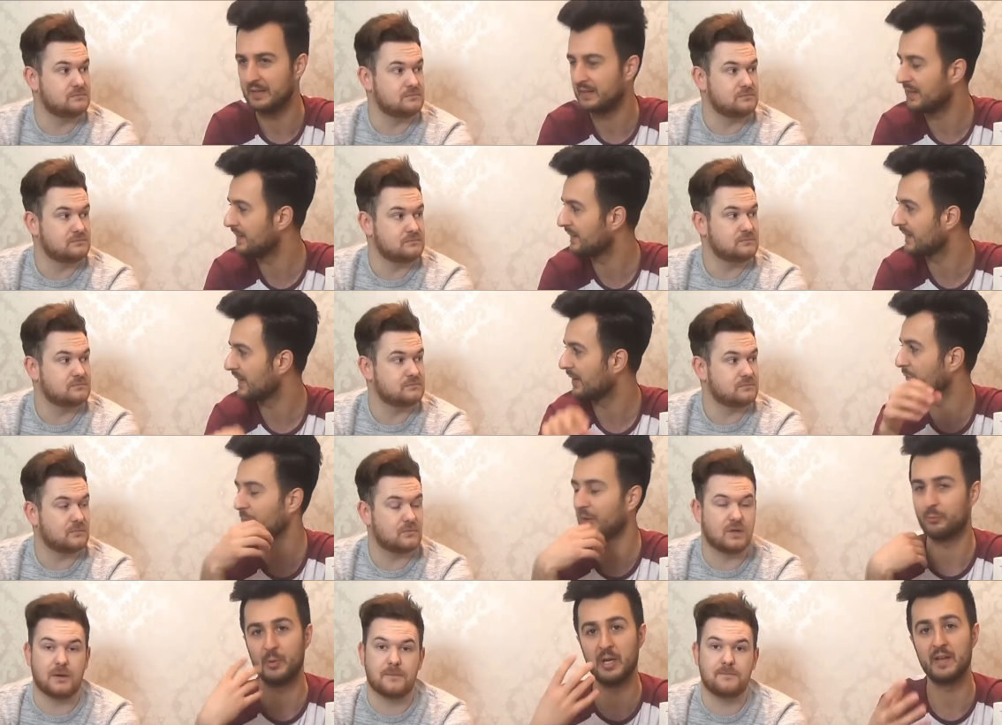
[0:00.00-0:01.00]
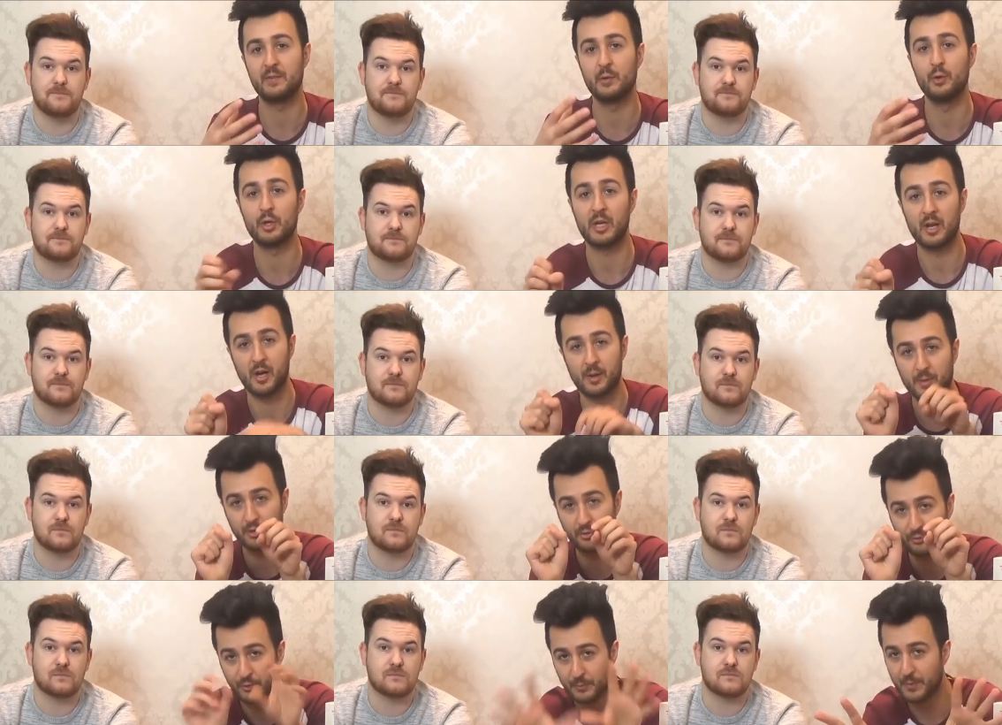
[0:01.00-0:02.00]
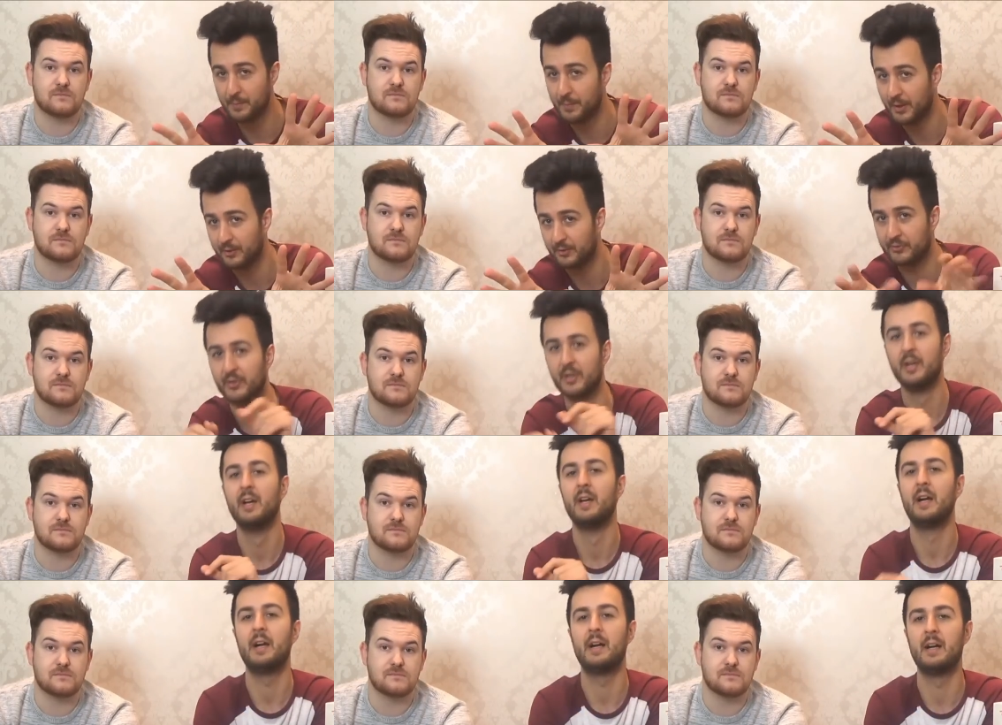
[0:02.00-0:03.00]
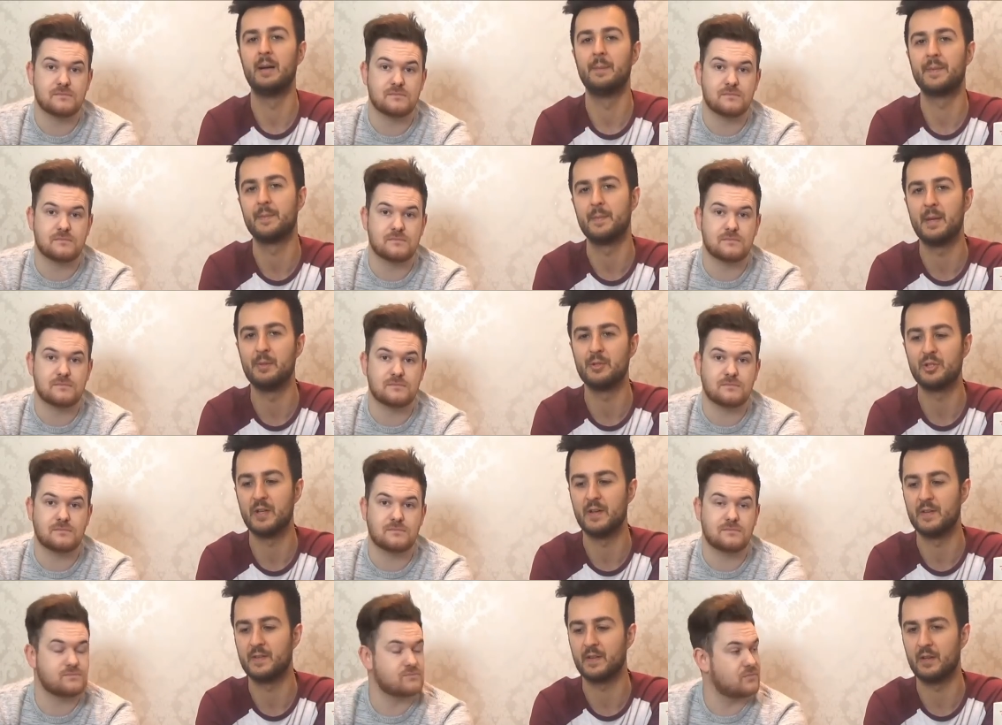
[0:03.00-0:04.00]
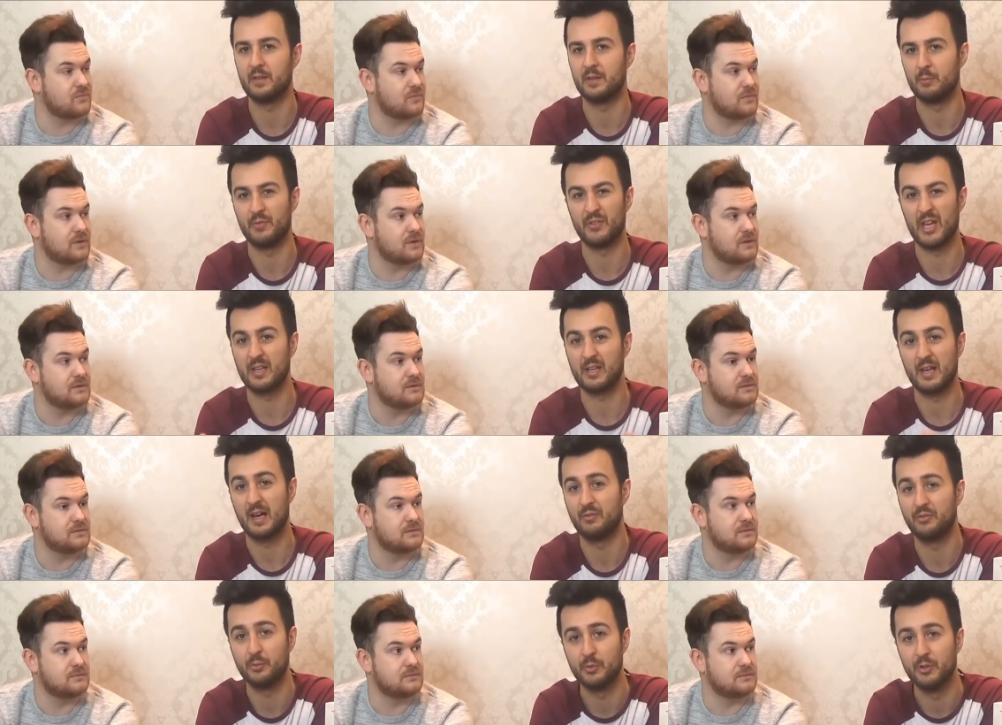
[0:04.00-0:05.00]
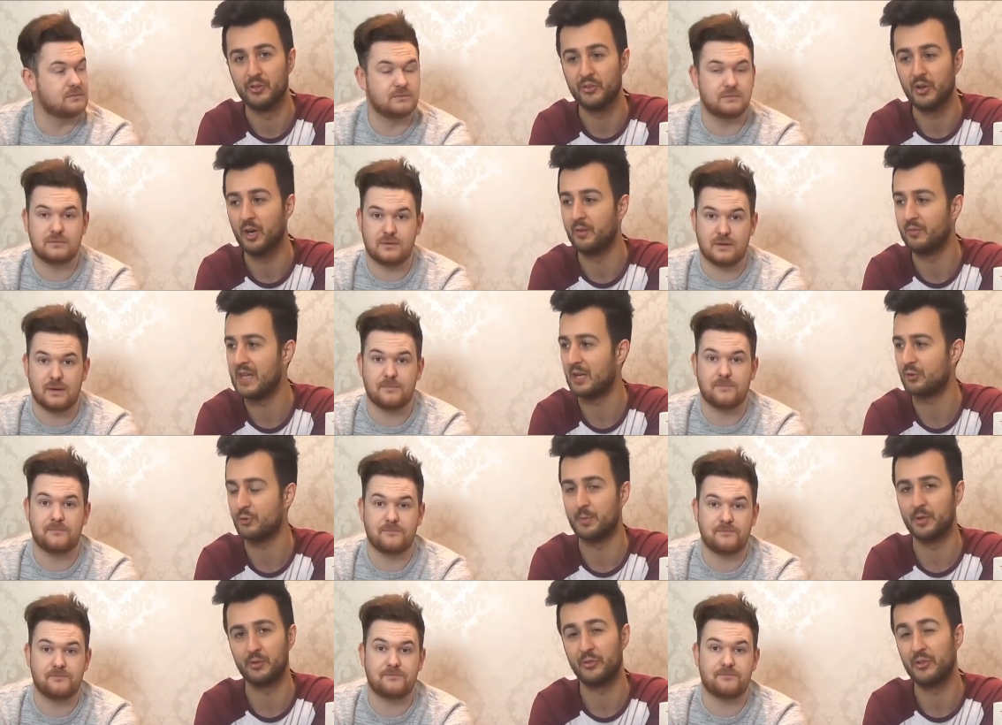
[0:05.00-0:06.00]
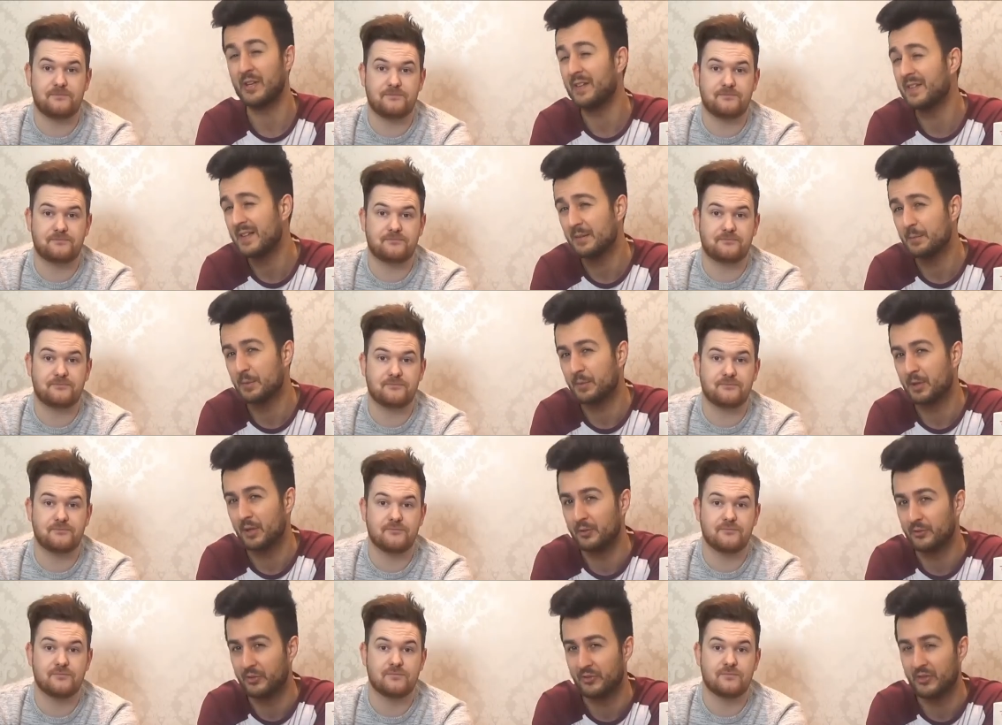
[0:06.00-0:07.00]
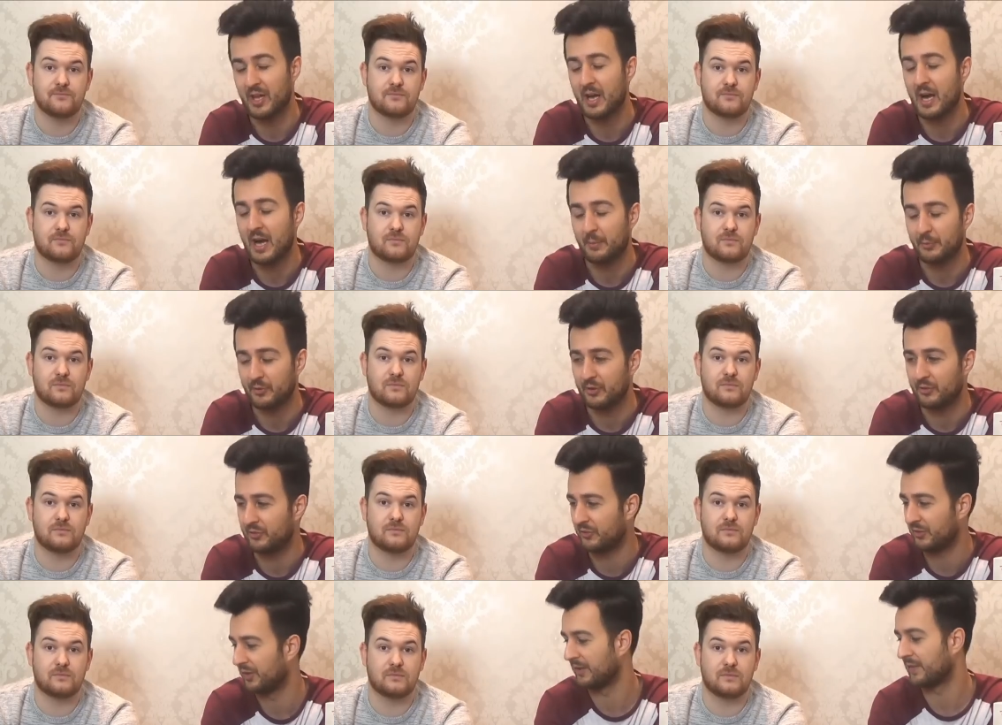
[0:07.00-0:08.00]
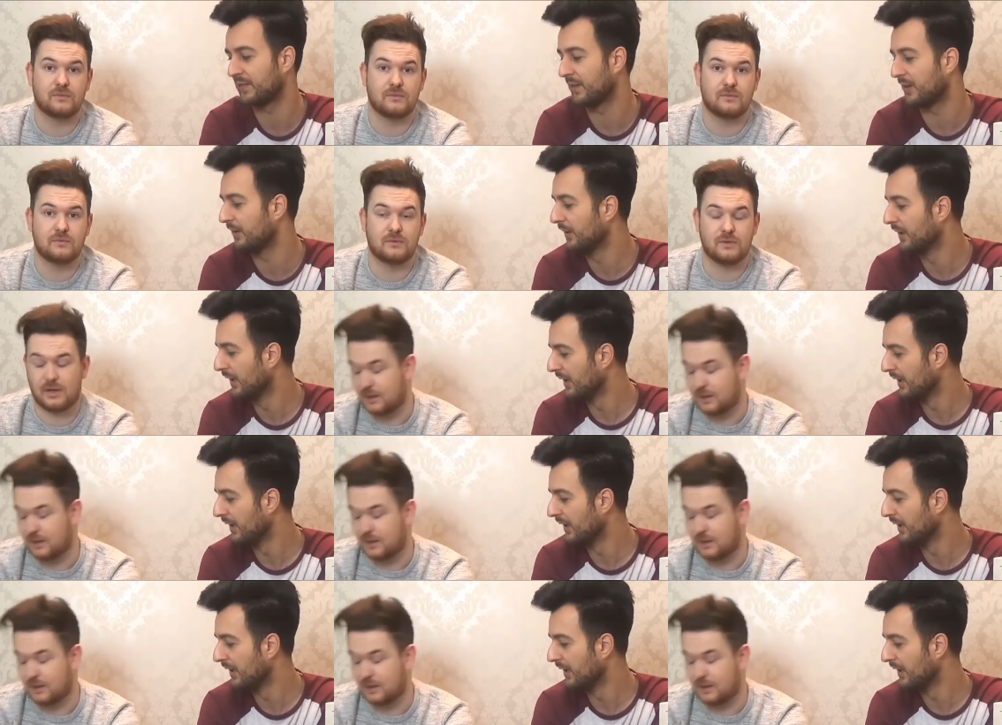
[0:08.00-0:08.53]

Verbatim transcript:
Speaker 1: in detail. So as yeah. we're talking, I'm going to superimpose um, some images that we've taken afterwards of yeah. the actual model, so you can see them up close because they're absolutely stunning. So